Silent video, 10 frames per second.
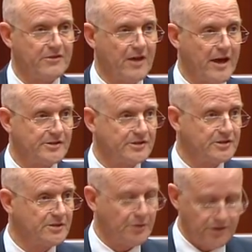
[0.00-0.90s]

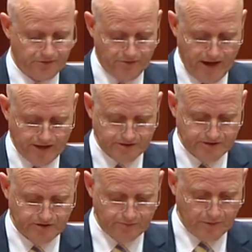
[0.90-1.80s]
thousands upon
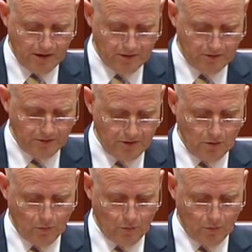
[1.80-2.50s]
thousands of moral,